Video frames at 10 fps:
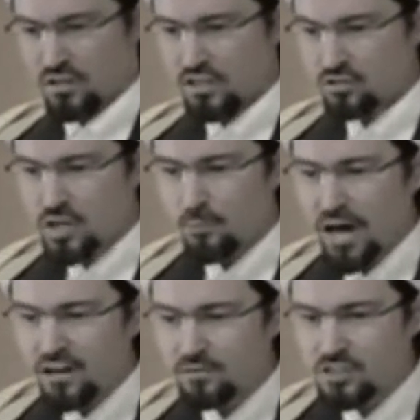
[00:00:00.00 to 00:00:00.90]
It'll come
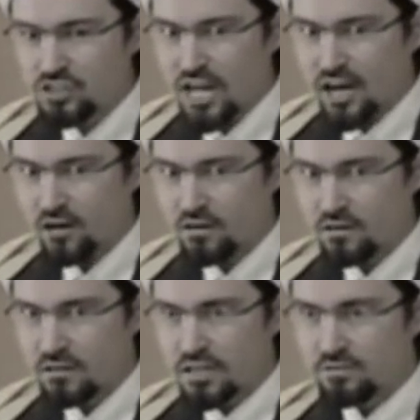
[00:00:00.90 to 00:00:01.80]
out of the
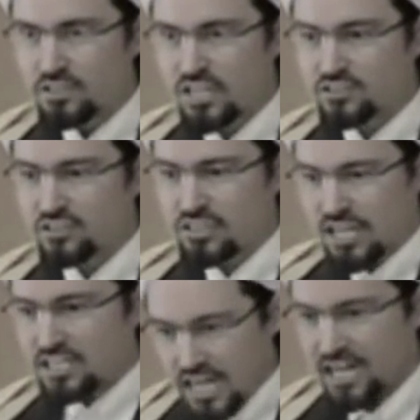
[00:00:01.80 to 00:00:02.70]
shell. If it senses
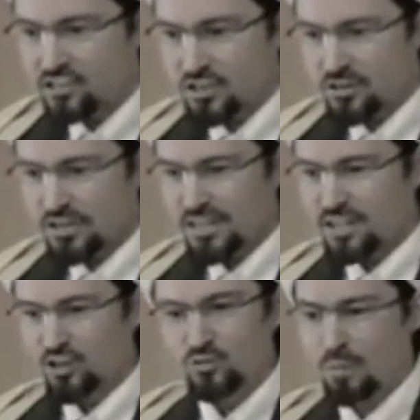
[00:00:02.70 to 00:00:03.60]
any danger, it
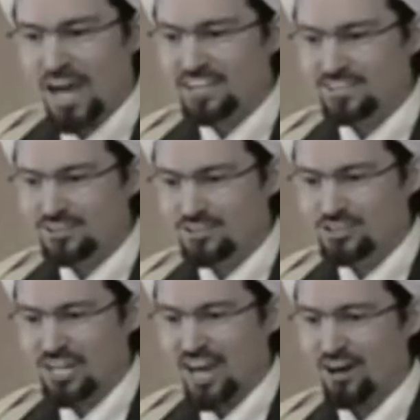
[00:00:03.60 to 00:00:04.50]
goes back into the
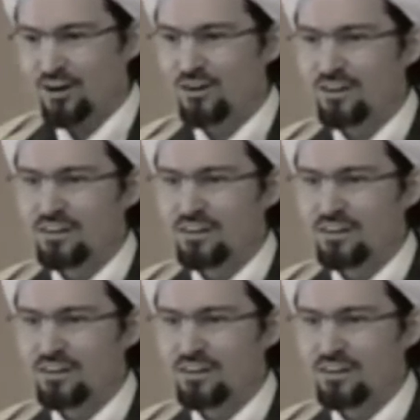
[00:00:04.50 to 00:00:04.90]
shell.